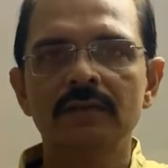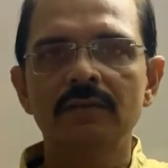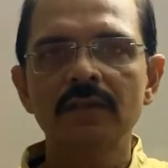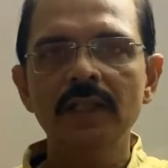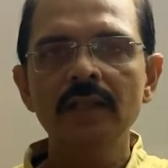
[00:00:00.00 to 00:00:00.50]

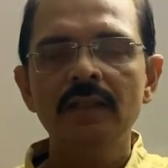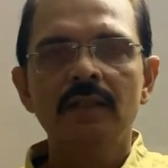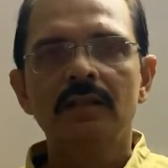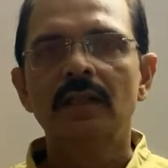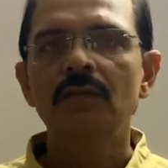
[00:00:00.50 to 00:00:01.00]
Okay,
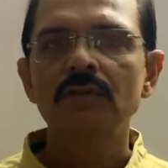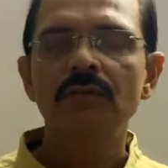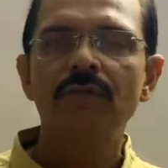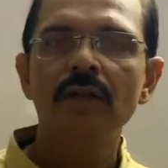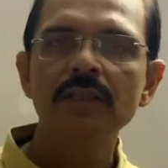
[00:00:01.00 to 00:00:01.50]
now the
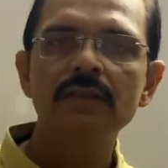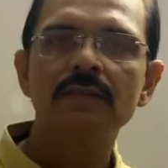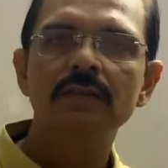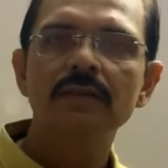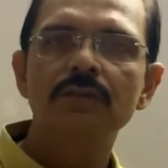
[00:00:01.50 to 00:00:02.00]

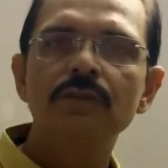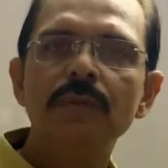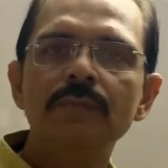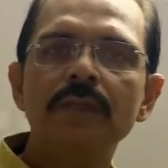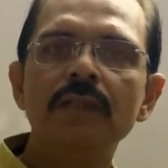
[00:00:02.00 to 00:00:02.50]
first
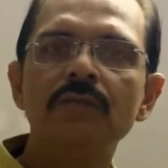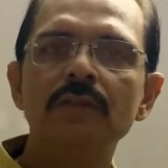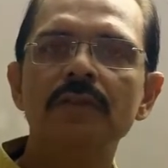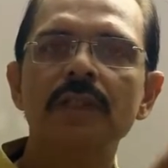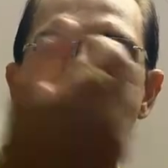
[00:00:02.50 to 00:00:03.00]
human being
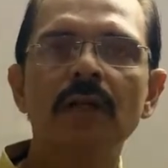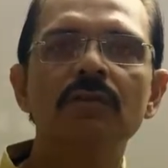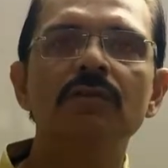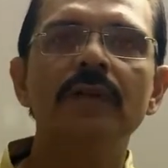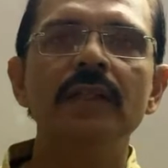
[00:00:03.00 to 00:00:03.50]
was step
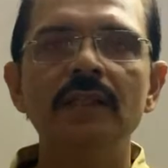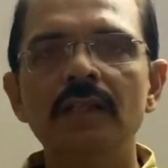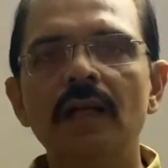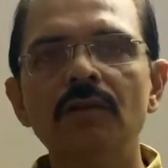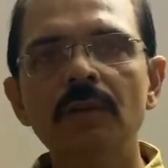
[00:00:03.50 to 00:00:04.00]
out
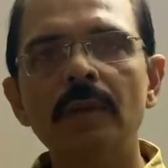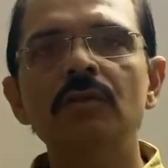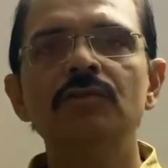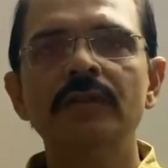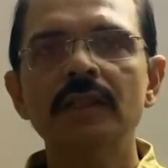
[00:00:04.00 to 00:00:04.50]
round
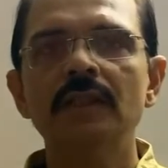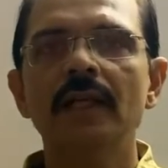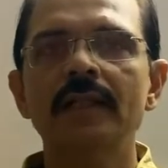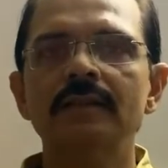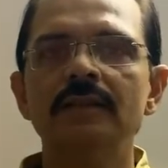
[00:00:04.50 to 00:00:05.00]
about 20
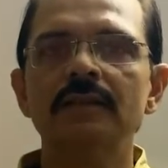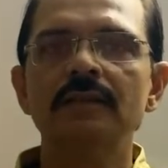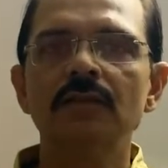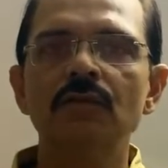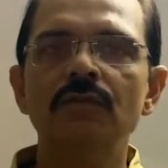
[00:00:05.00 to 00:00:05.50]
lakhs years
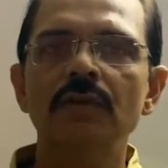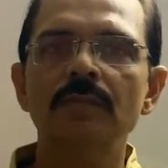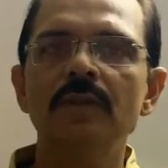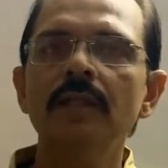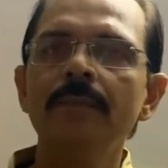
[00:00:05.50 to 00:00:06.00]
ago
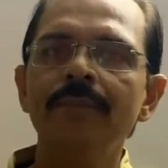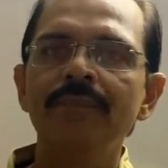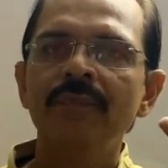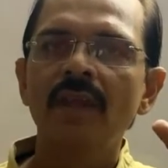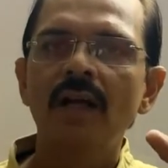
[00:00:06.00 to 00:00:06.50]
from the
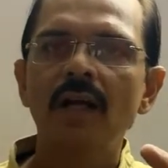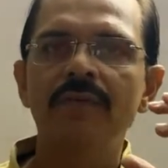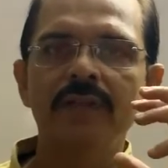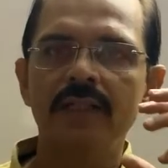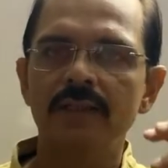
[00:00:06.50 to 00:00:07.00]

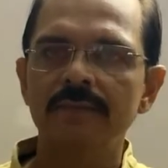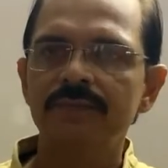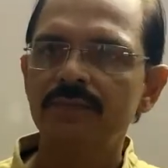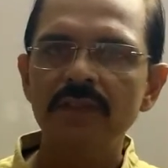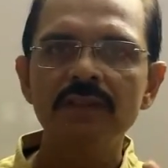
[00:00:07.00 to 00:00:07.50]
Africa.
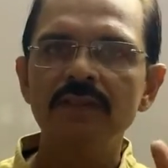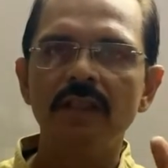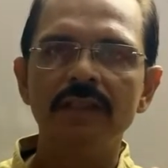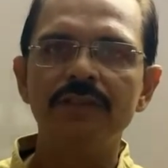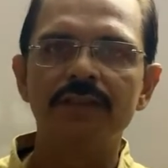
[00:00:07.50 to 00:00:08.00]
This is the
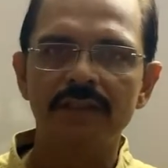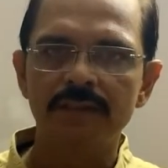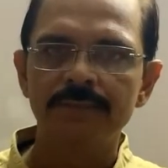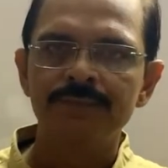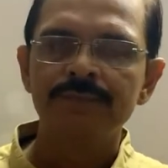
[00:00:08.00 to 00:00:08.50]
history.
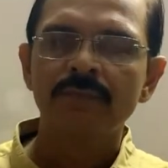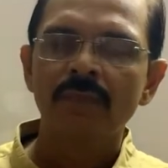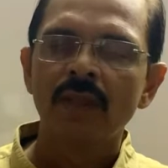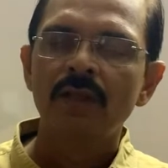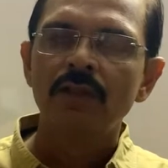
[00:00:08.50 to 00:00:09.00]

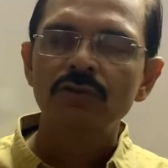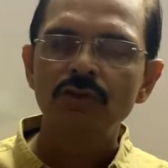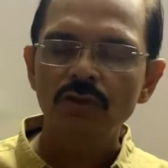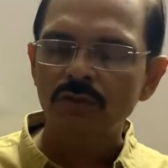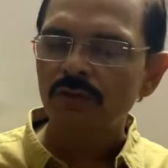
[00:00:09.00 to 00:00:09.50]

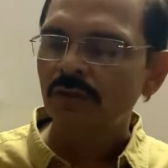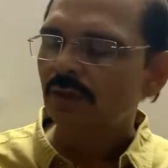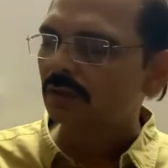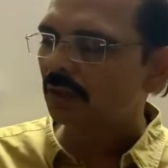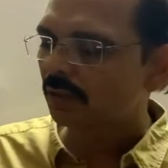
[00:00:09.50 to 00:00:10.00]
So
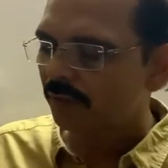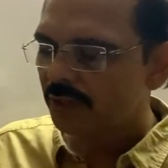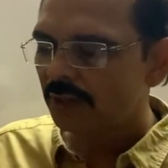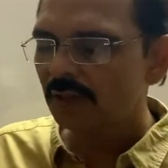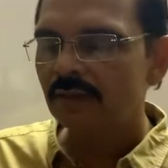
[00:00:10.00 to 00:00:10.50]
the
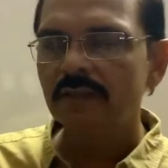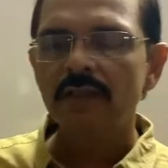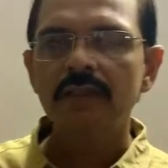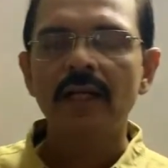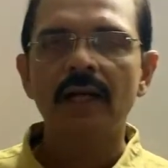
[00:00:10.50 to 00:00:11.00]
question is
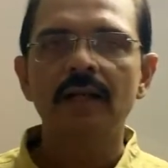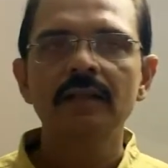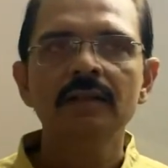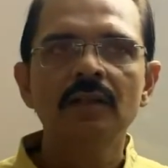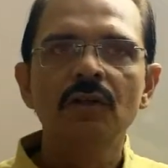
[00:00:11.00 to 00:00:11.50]
here
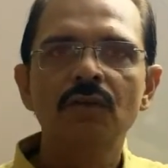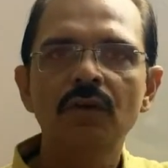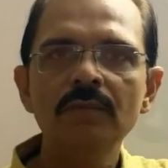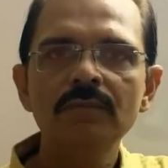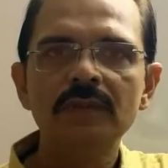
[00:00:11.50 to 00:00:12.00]
that
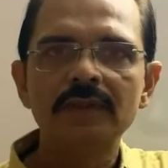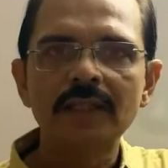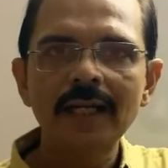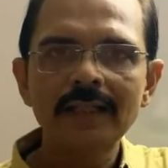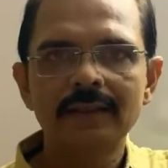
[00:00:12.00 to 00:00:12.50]
from
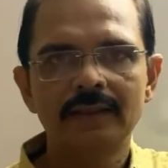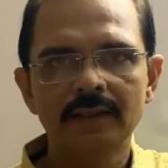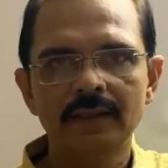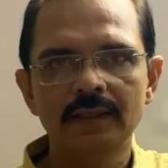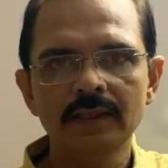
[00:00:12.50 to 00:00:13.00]
that
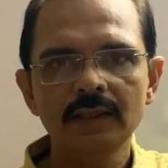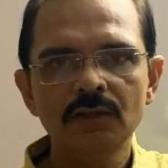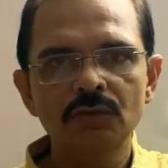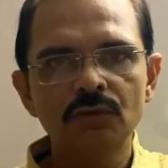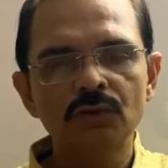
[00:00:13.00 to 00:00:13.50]
day
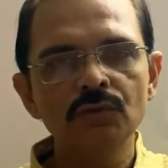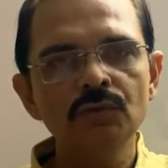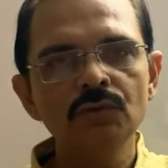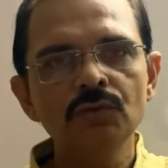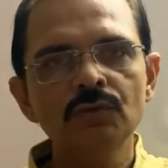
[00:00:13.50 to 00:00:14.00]

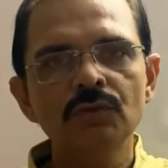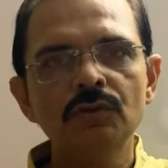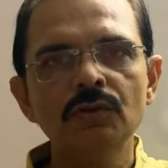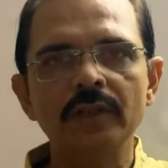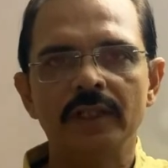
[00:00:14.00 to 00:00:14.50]
to
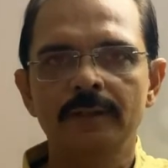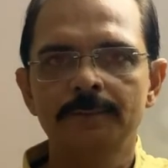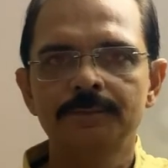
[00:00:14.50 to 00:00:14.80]
today,